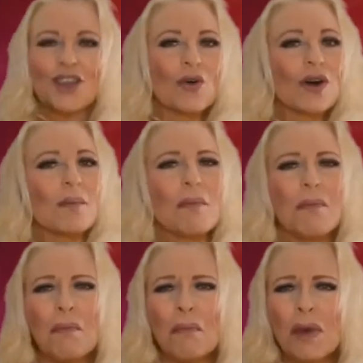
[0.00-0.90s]
you're
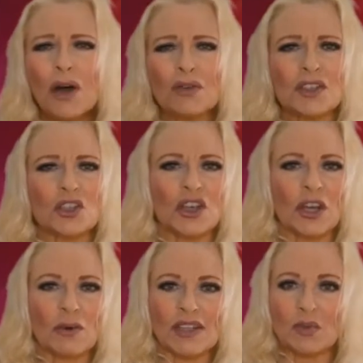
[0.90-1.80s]
most
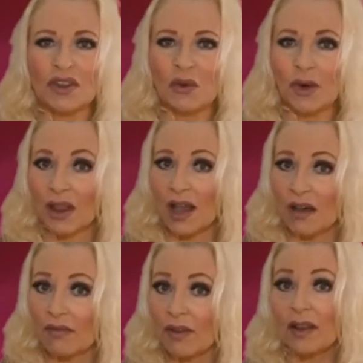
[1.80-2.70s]
generous with your
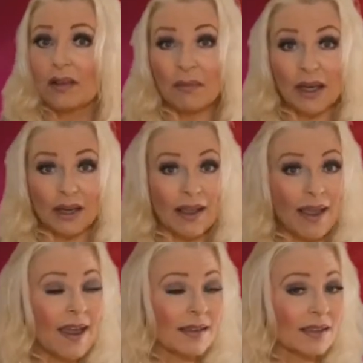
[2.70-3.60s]
love, money,
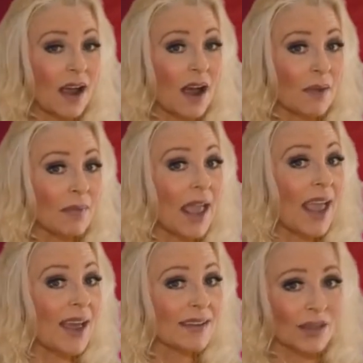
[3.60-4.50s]
and time,
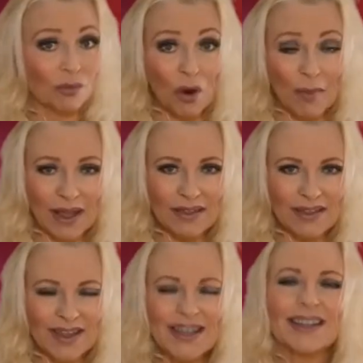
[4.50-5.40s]
and in
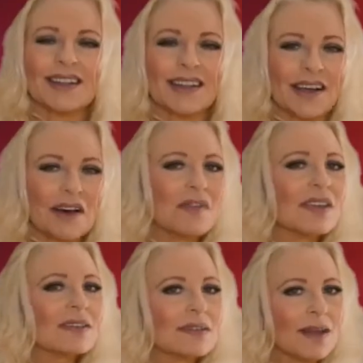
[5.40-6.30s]
romance, love
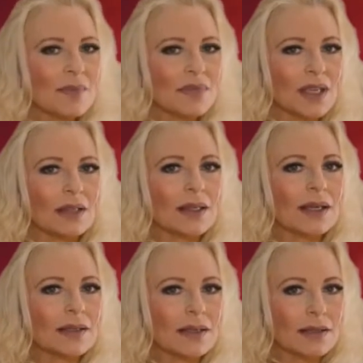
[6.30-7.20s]
is something
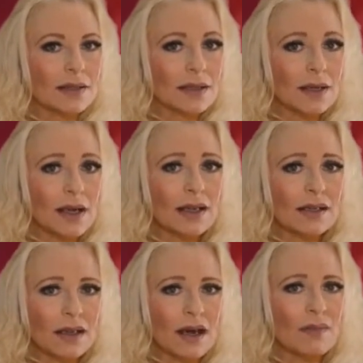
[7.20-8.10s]
that does
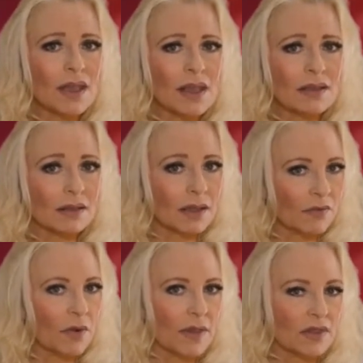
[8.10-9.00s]
not come easily
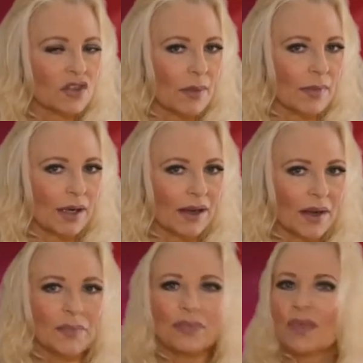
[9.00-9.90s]
for this Gemini.
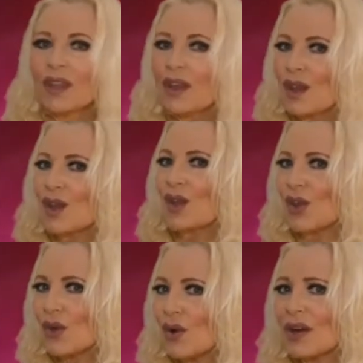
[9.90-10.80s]

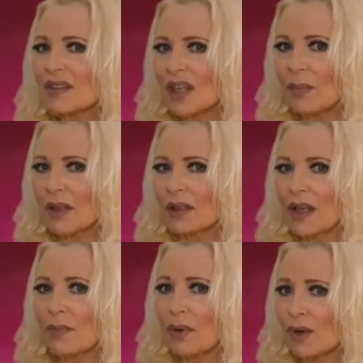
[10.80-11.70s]
You're typically
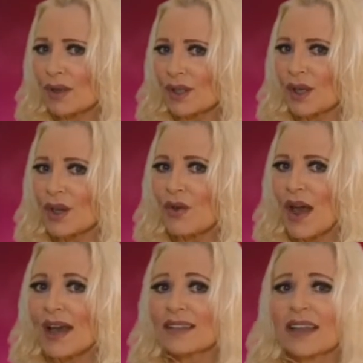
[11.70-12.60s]
a person who
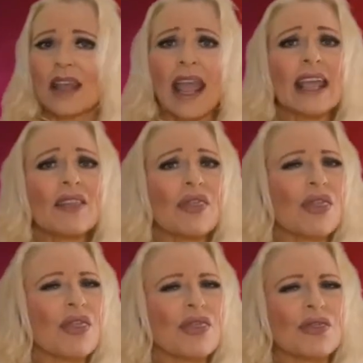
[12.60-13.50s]
has an
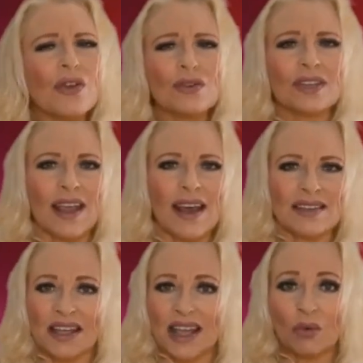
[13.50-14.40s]

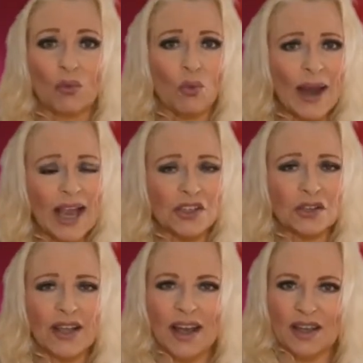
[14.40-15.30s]
enthusiastic and
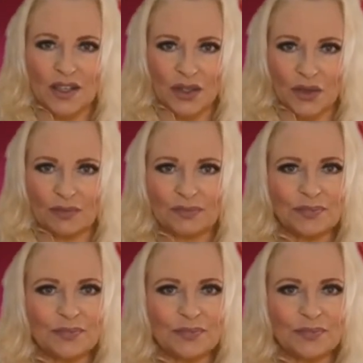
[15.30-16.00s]
rational attitude.